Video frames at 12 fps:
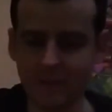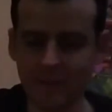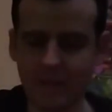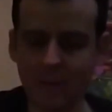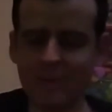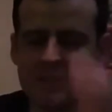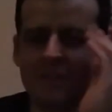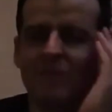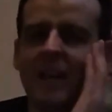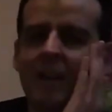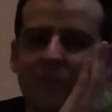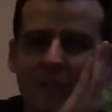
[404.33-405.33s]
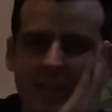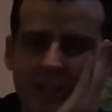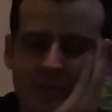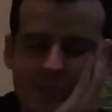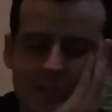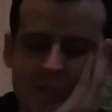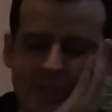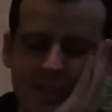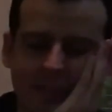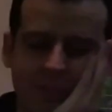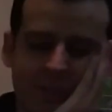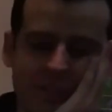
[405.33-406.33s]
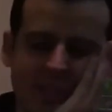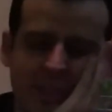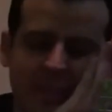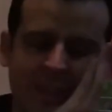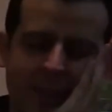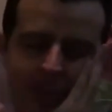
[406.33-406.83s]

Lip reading: And what's kind of funny was the